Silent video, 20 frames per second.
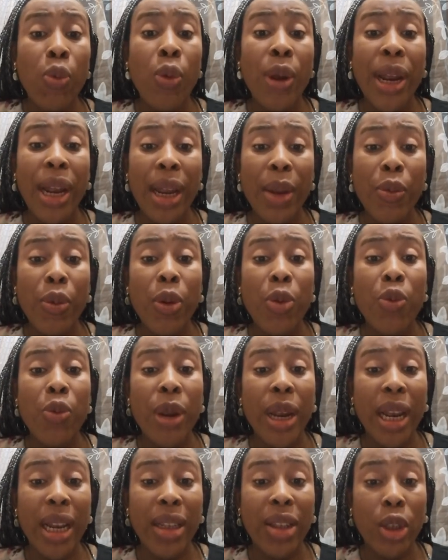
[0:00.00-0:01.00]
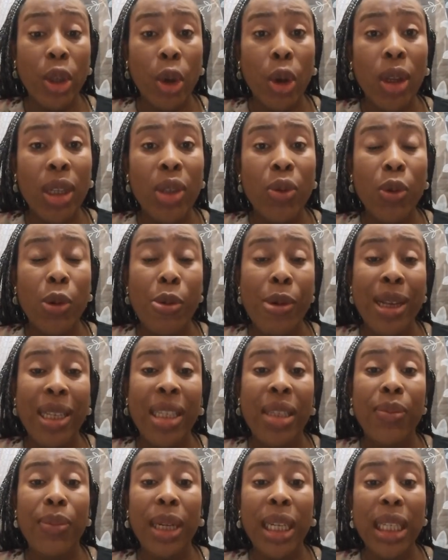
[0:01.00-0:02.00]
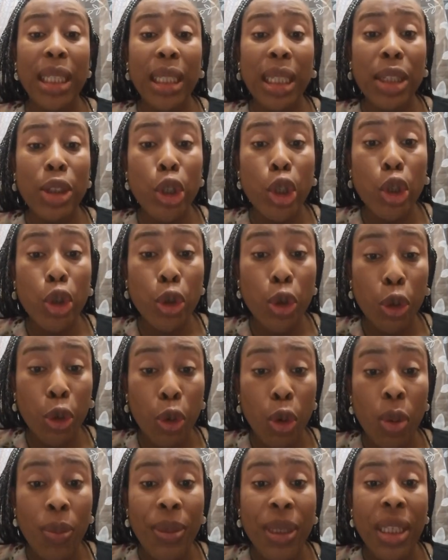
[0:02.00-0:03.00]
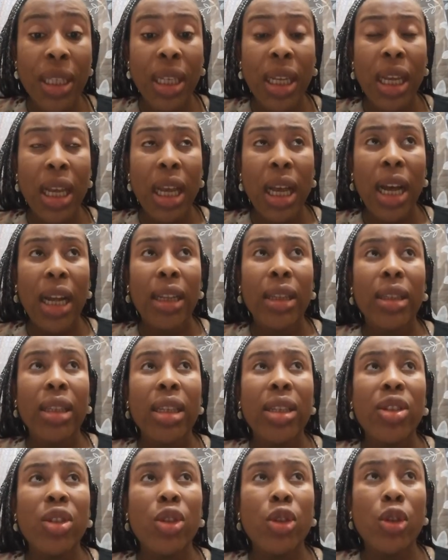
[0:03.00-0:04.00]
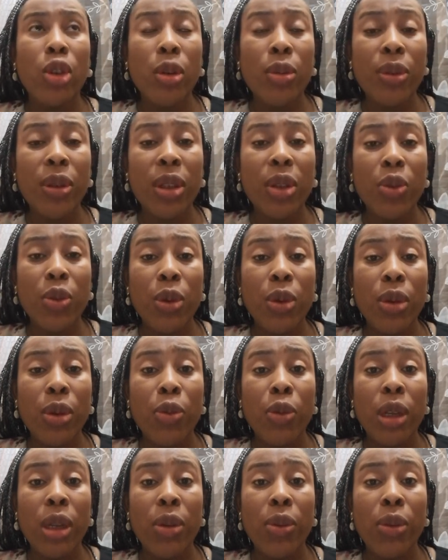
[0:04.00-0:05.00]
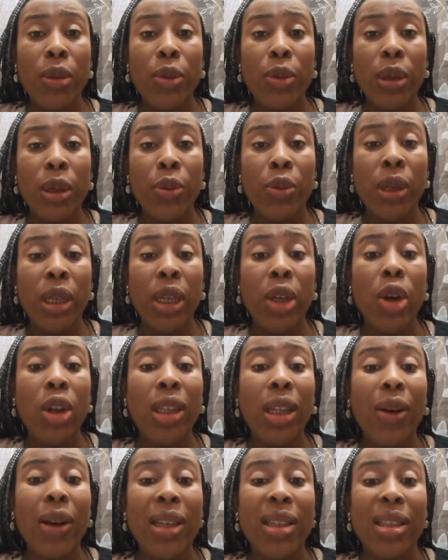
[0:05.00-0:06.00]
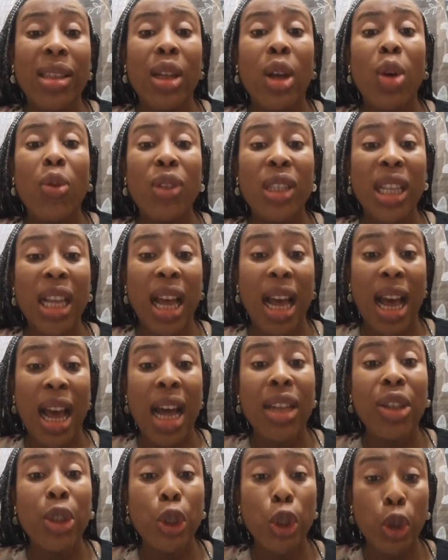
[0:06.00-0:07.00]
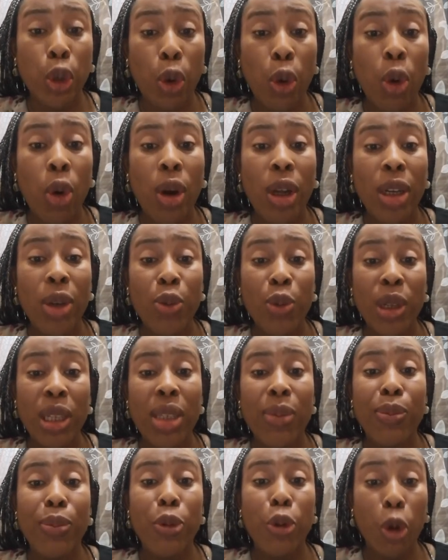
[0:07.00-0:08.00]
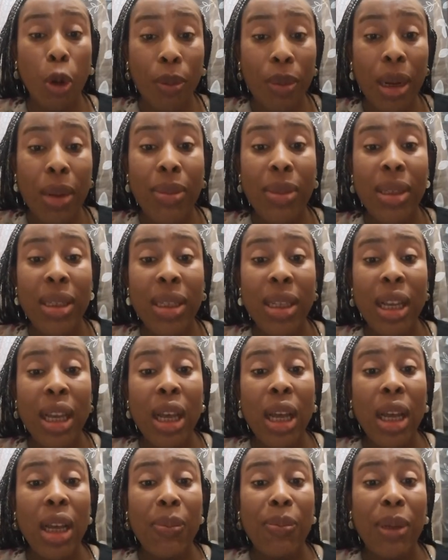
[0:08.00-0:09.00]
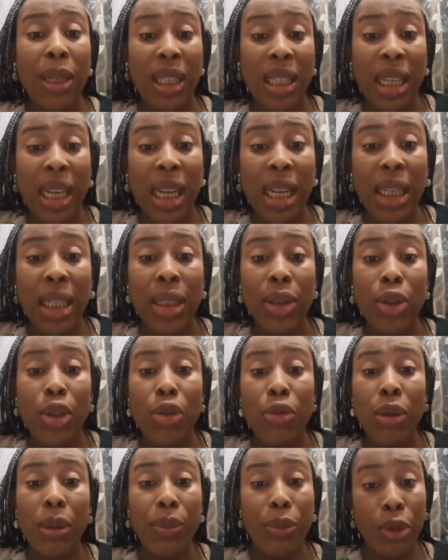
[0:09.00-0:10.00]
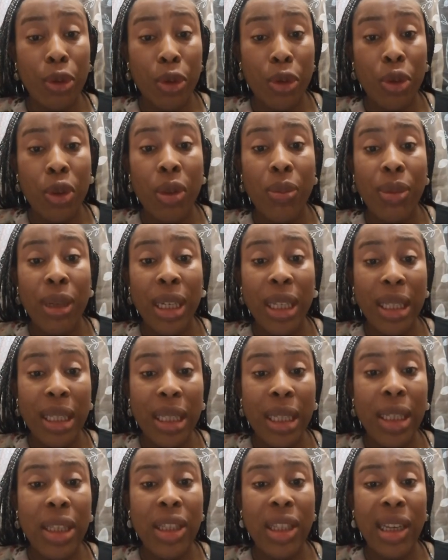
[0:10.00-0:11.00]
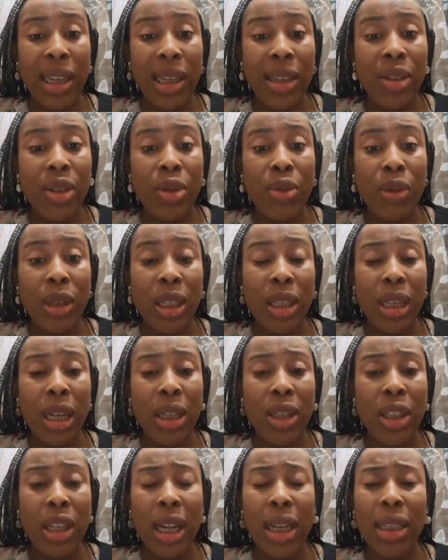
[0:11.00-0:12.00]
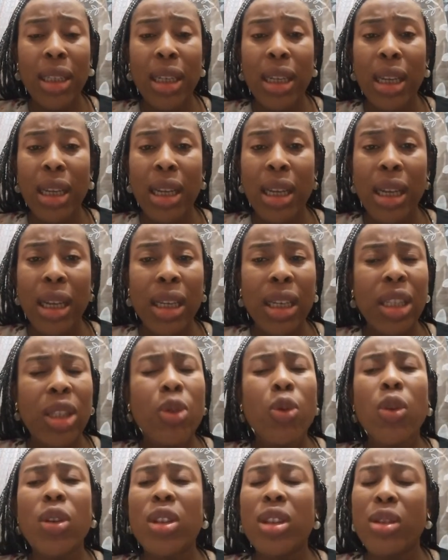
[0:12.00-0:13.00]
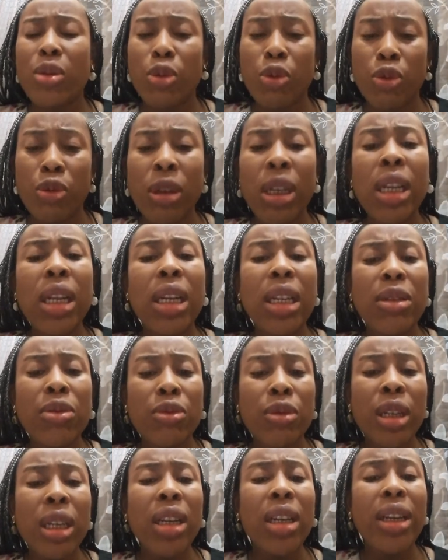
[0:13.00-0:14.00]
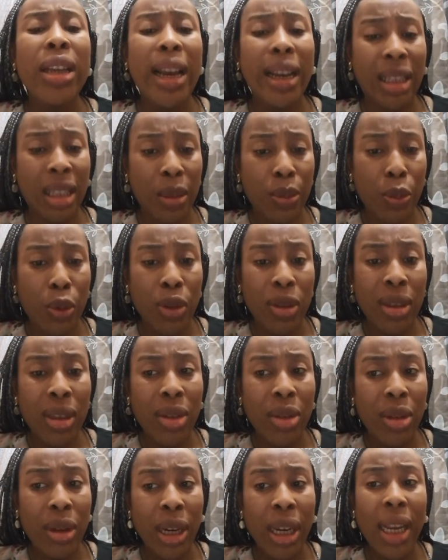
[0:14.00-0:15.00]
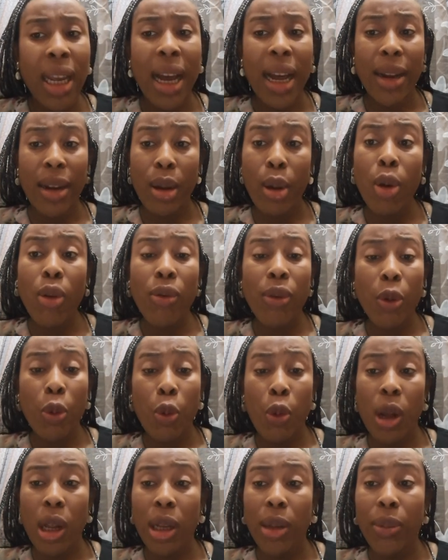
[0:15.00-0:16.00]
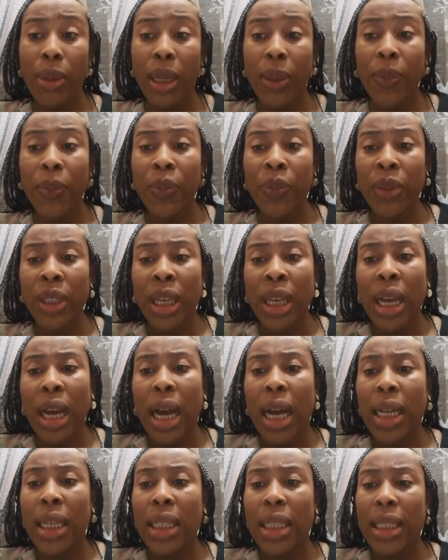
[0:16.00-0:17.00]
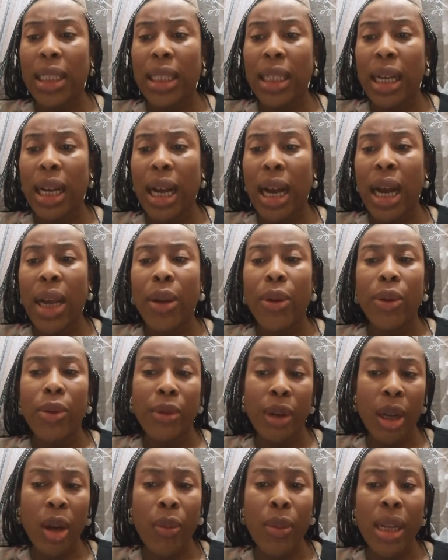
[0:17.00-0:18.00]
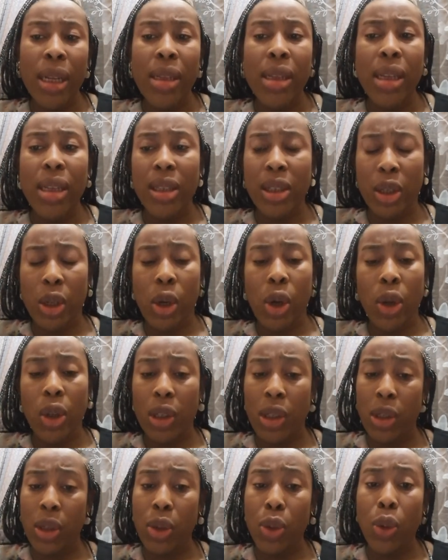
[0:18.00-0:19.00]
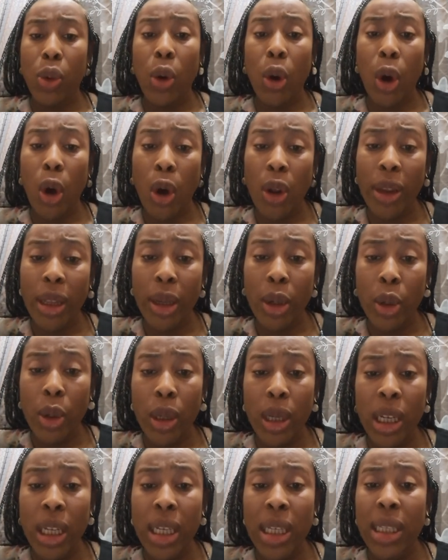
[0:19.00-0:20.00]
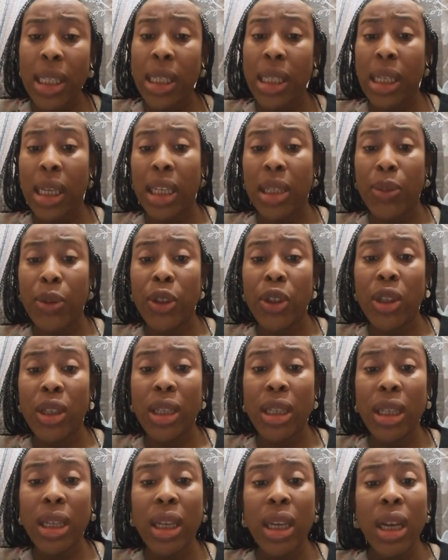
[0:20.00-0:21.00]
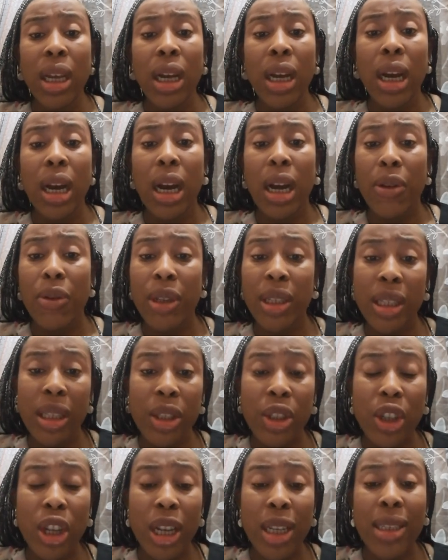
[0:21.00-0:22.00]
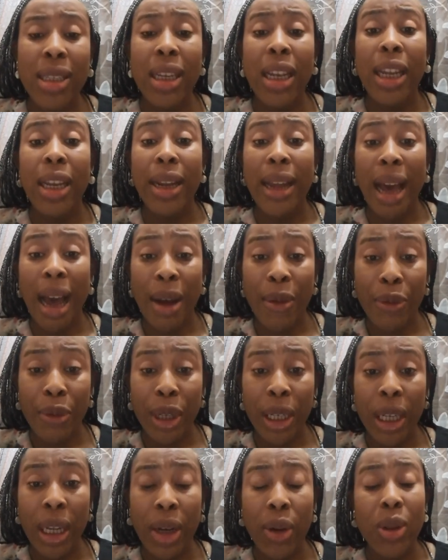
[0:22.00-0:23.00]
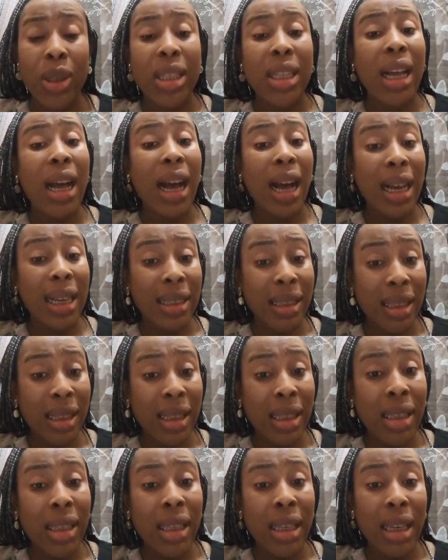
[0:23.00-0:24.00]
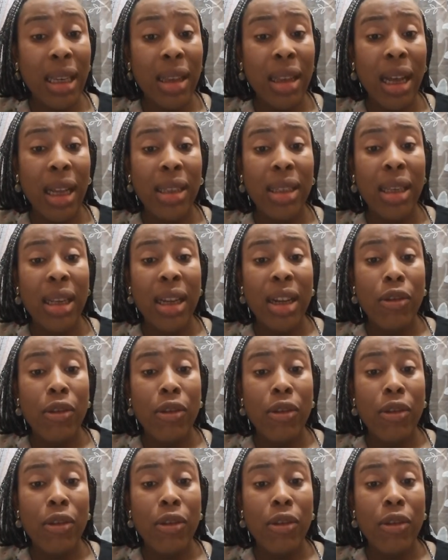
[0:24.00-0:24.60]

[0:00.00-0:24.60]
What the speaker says: way we were taught. We were split into groups, and these groups we got ourselves hands-on with problems pertaining to reproducibility in science research, and it was really, really expository and overwhelming. And I recommend this course to all the colleagues, especially researchers in Africa, because I see that